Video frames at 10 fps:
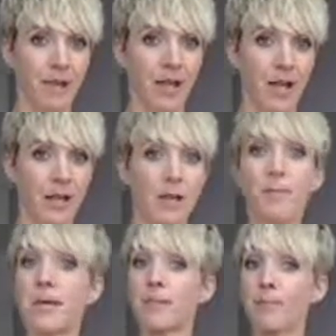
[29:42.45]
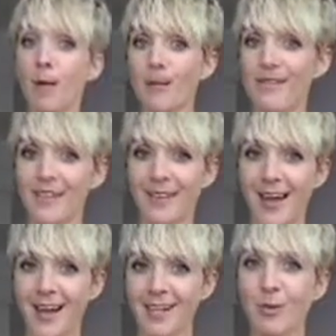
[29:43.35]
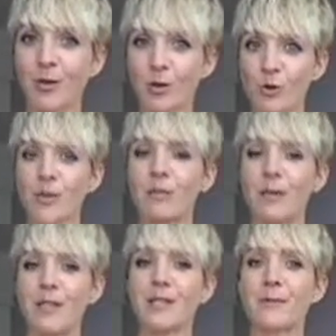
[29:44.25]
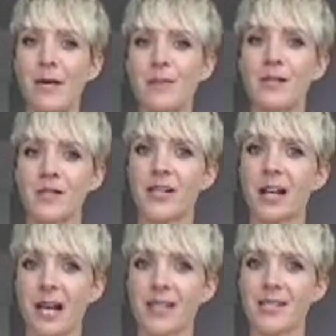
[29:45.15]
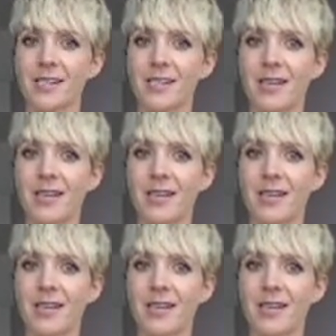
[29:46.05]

And it makes mamas relaxed, but it also makes babies relaxed.